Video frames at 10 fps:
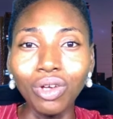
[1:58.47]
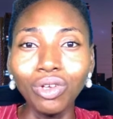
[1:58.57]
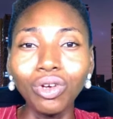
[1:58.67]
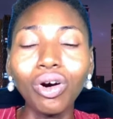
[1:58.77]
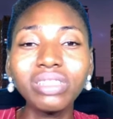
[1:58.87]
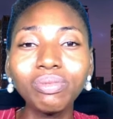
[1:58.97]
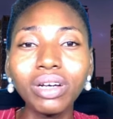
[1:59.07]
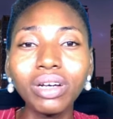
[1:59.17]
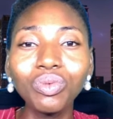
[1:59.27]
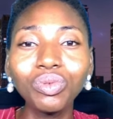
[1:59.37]
Your
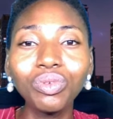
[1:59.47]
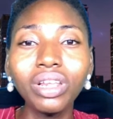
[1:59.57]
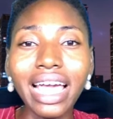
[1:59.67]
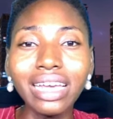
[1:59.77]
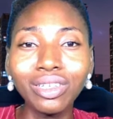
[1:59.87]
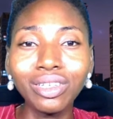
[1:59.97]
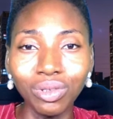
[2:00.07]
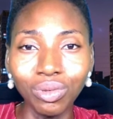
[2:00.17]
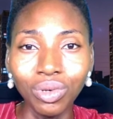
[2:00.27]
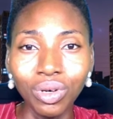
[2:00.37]
husband wouldn't like
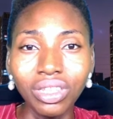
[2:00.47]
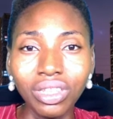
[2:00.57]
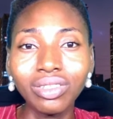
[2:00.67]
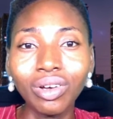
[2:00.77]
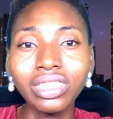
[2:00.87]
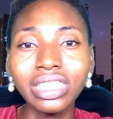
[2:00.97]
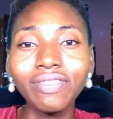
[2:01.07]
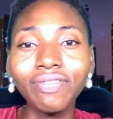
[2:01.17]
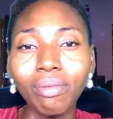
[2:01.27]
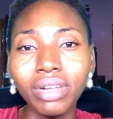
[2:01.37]
you
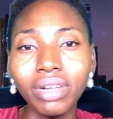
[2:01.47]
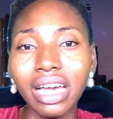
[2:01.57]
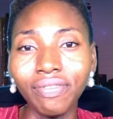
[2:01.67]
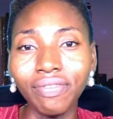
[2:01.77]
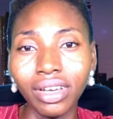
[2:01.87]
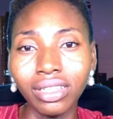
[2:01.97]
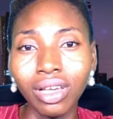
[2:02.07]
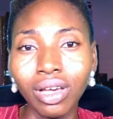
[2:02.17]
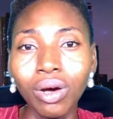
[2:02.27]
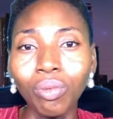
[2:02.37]
discussing family affairs
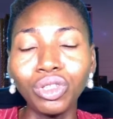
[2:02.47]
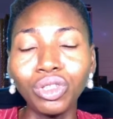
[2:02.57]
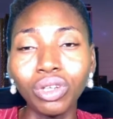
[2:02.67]
with